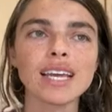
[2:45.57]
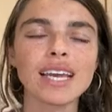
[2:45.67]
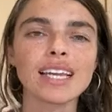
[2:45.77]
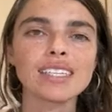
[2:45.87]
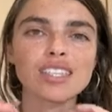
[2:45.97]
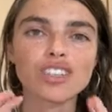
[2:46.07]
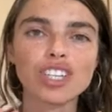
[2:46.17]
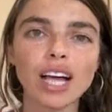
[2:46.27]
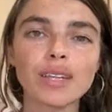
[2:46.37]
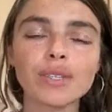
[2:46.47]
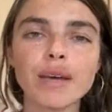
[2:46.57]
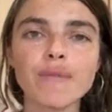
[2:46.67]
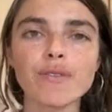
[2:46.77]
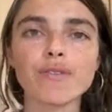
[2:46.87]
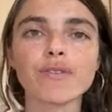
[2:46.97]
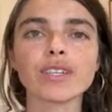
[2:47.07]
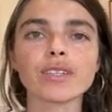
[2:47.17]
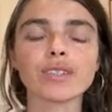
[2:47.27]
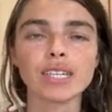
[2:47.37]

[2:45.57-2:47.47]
it is a shallow depth of field.